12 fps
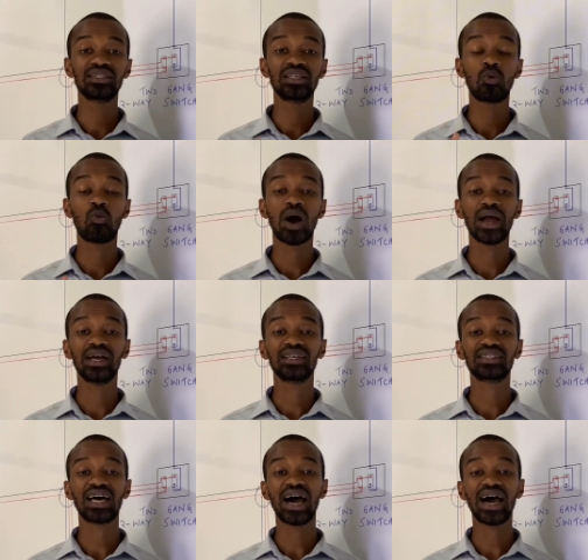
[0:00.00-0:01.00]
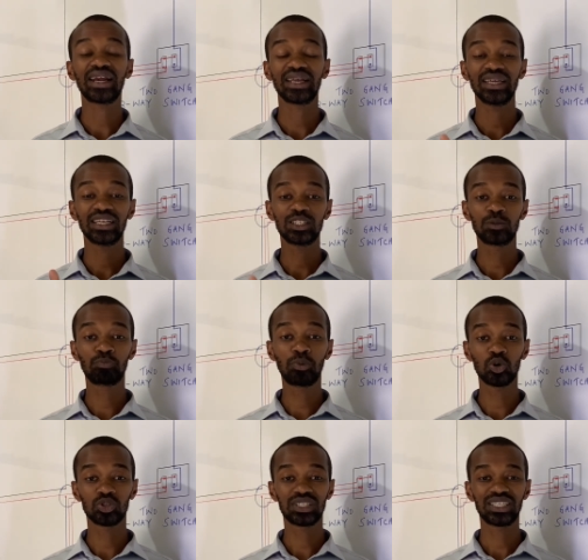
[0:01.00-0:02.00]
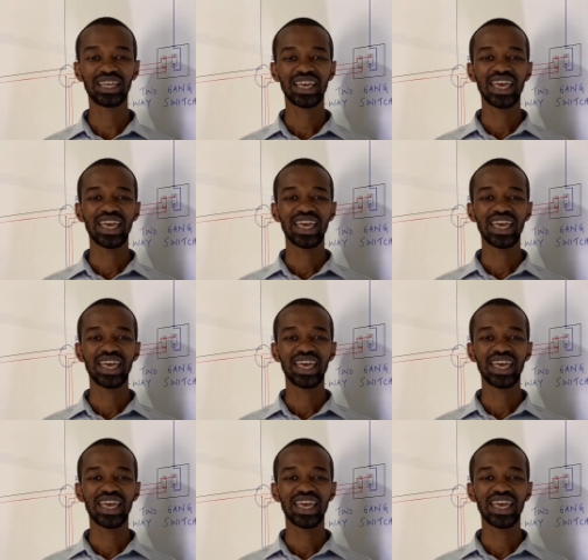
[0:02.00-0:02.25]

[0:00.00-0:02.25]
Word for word: the wires are exposed